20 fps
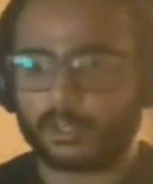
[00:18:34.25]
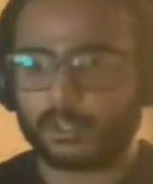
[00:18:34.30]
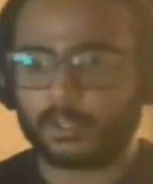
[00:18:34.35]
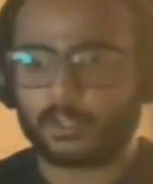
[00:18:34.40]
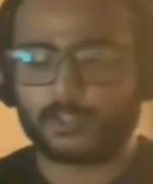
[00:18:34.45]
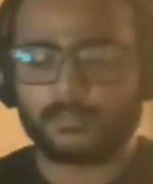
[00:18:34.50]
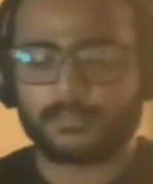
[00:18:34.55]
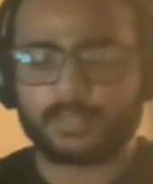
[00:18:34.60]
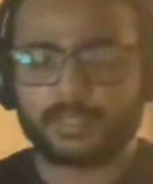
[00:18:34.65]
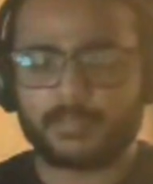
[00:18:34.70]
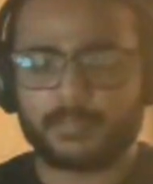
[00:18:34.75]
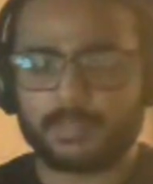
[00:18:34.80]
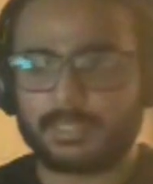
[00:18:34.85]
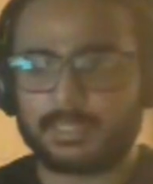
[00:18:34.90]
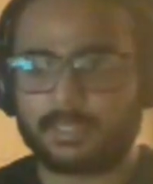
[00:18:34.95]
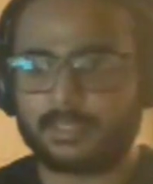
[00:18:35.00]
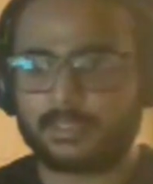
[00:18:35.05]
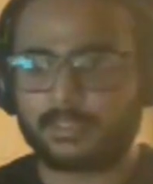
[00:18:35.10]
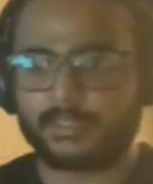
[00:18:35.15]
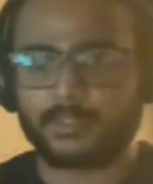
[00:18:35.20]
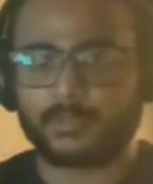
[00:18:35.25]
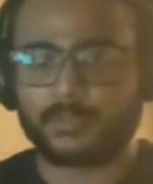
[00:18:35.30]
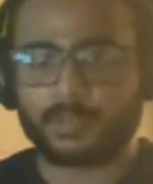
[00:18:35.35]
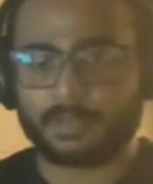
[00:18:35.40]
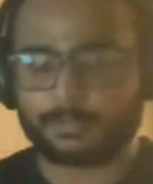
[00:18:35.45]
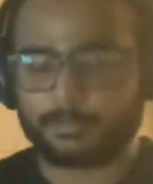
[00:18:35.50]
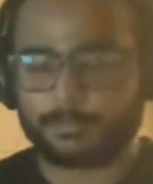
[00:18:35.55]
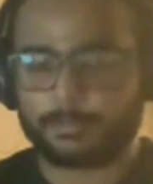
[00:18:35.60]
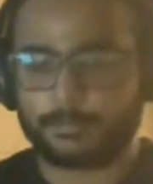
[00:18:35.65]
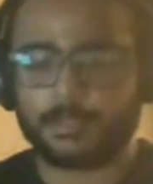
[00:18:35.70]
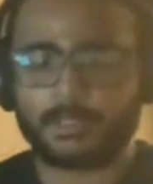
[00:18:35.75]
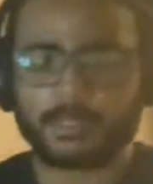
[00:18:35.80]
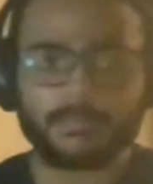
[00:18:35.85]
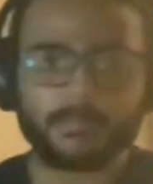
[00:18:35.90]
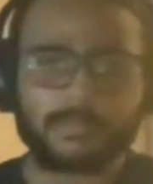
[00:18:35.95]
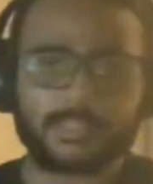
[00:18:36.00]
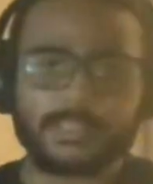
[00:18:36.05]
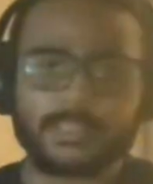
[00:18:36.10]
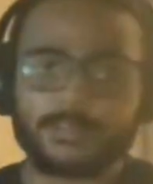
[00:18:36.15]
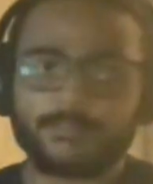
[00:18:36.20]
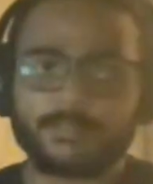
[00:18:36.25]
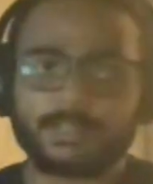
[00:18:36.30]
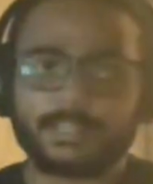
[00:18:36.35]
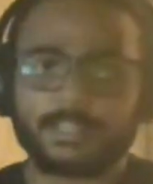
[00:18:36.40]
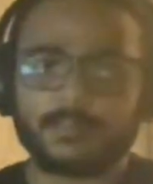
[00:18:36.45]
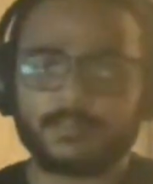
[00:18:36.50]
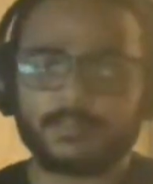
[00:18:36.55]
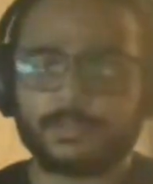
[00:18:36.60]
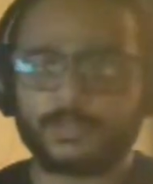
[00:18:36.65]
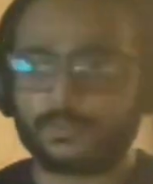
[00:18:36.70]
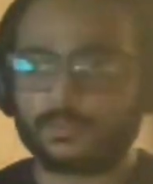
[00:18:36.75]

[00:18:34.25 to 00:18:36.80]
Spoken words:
Autonomy means you have full, complete freedom.